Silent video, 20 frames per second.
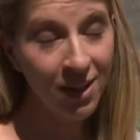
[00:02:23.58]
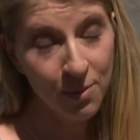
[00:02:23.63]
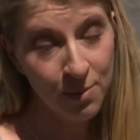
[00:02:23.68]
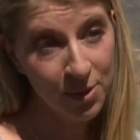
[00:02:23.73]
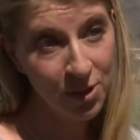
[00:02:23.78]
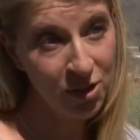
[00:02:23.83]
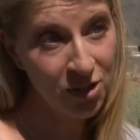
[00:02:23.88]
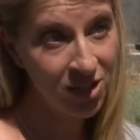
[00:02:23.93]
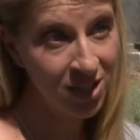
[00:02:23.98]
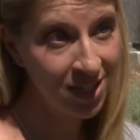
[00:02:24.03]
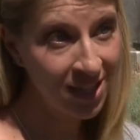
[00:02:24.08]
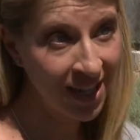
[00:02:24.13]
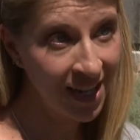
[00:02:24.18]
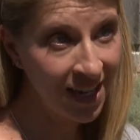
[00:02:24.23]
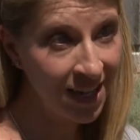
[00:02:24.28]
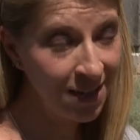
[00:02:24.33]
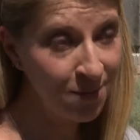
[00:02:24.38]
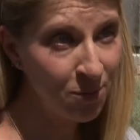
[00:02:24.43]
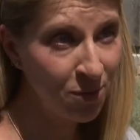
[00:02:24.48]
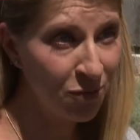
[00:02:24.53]
a bush to lay
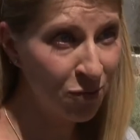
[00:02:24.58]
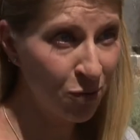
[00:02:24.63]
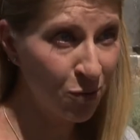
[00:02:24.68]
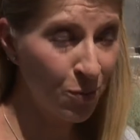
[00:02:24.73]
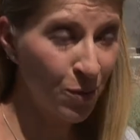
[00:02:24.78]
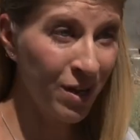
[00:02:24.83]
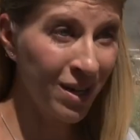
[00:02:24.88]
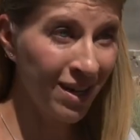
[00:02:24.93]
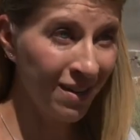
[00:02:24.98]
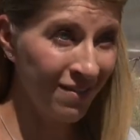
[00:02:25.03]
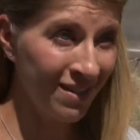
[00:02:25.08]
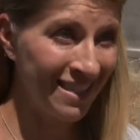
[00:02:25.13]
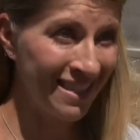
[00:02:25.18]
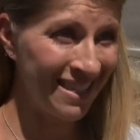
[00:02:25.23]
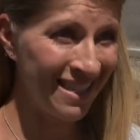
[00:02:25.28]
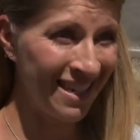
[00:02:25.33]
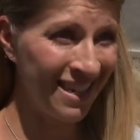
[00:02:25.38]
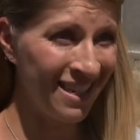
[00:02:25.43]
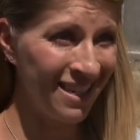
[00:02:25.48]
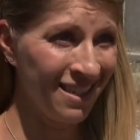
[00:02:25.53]
in before we're even
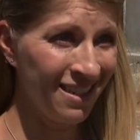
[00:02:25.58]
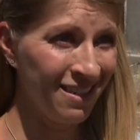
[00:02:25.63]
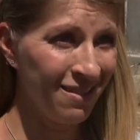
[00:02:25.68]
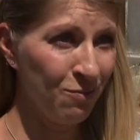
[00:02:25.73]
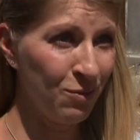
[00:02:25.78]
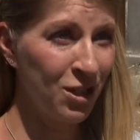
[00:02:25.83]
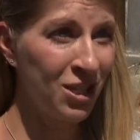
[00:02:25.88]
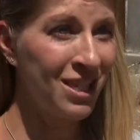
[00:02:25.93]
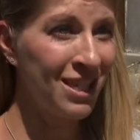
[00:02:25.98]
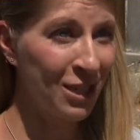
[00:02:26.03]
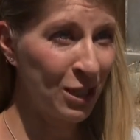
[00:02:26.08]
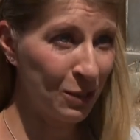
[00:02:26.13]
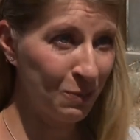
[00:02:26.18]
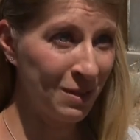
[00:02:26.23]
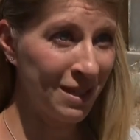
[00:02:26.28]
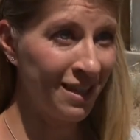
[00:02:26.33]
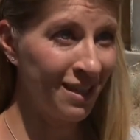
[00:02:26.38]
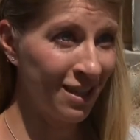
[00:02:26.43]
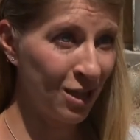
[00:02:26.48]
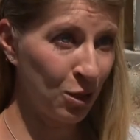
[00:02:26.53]
done, which tells me
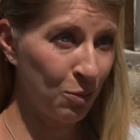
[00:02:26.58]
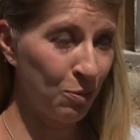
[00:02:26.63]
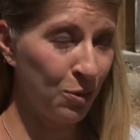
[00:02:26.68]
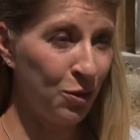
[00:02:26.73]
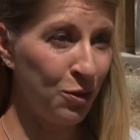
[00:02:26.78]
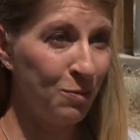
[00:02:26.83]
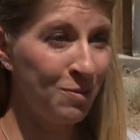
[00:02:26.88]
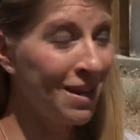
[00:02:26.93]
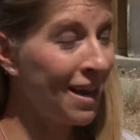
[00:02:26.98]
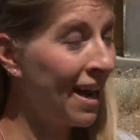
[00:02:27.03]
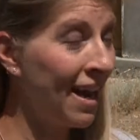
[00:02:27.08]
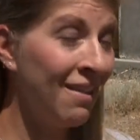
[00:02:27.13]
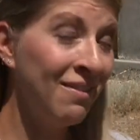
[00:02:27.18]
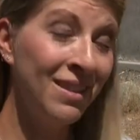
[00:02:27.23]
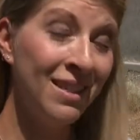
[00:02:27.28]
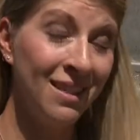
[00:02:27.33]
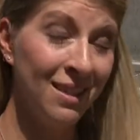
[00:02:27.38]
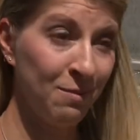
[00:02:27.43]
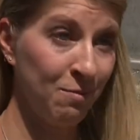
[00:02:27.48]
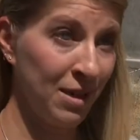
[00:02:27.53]
that they're pooped, I haven't
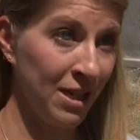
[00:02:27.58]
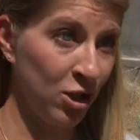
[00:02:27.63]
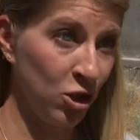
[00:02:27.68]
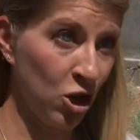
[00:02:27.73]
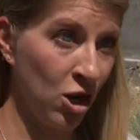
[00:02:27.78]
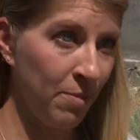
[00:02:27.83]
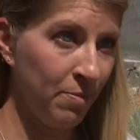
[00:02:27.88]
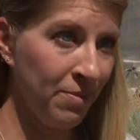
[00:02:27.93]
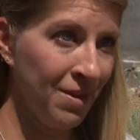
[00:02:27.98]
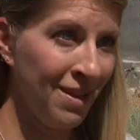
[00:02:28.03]
done my job.